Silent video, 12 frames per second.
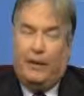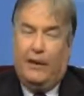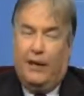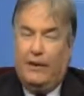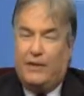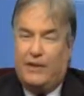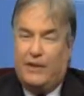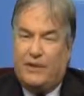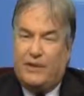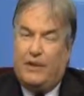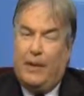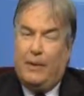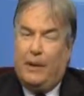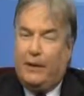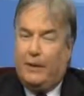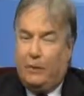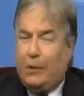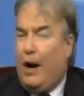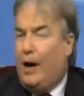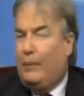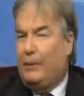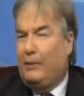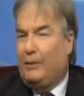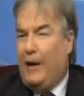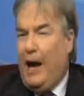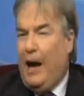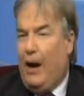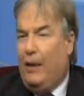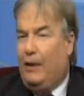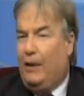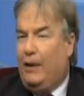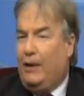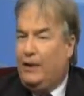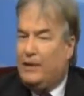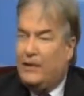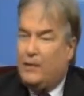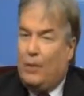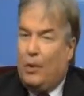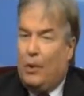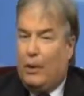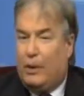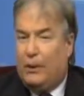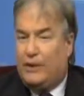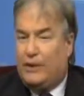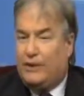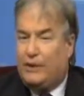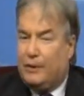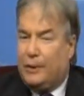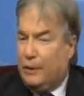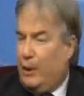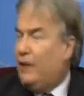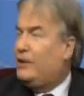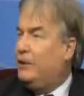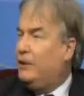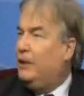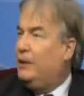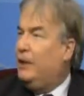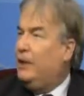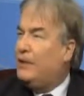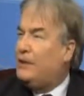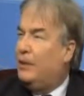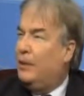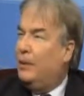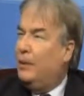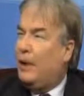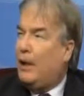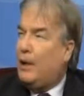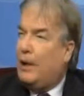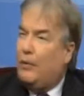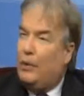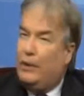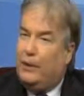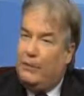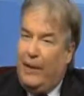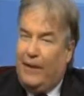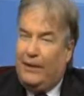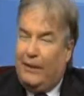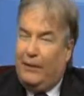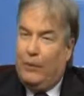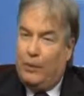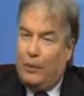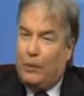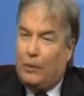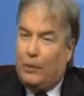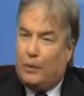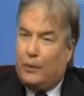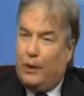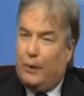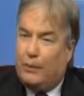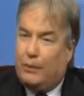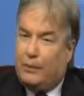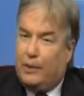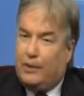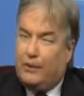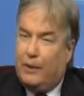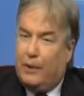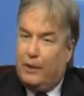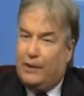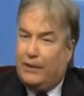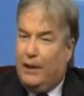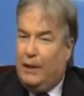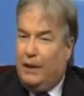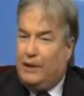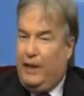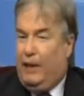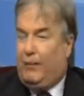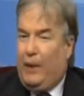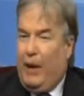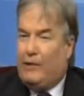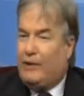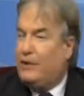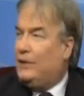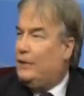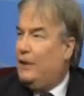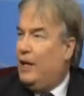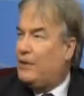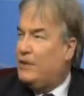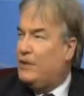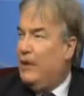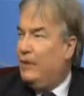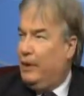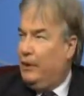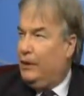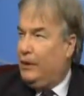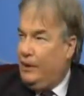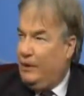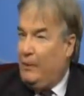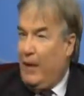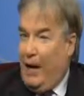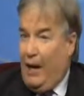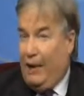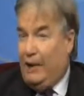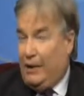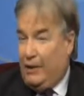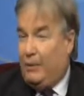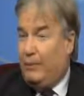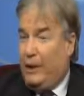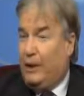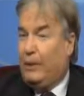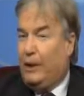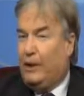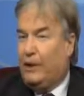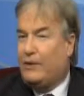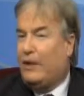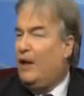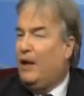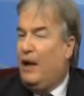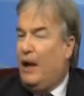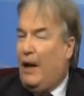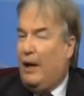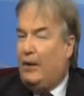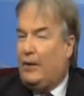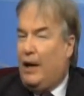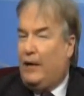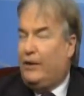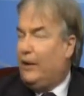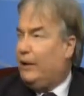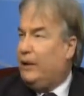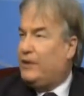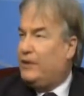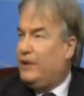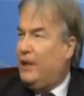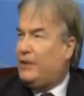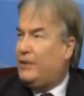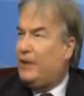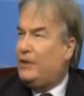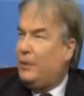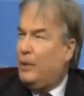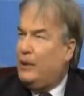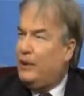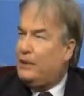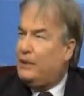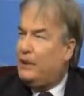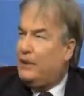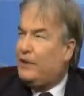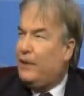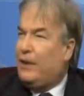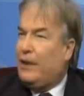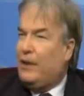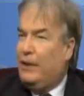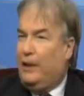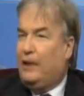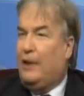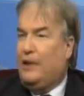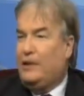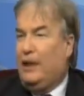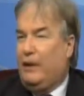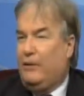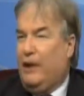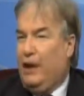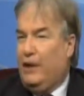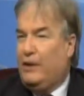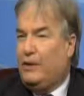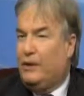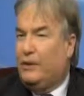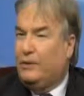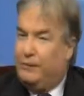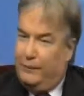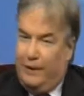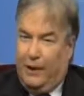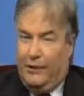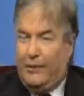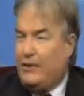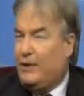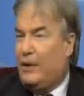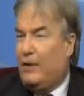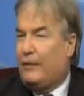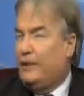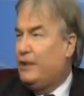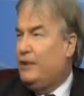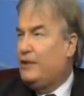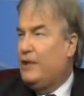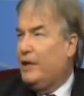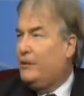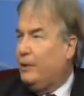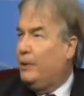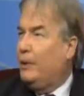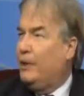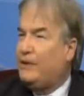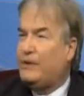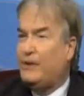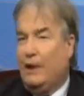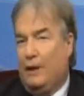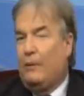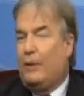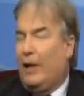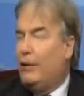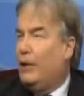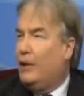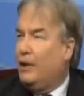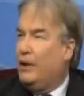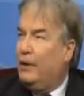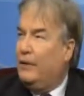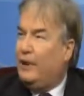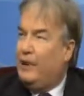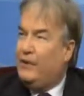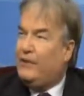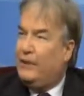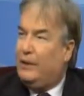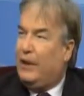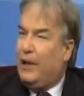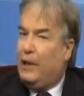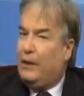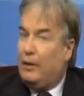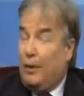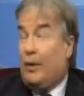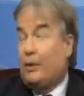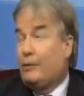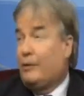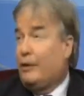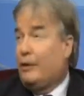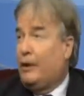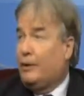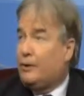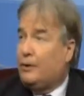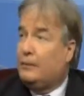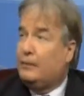then it was a systemic problem. Now this is more just correction. So I wouldn't, back then we were, you know, as far as taking profits in 2007 and looking to buy into big weakness, I don't think you're going to see as much a weakness, Lee. So I think take advantage of, you know, if this sell-off continues the next few weeks, buy quality companies and hold them for the long term.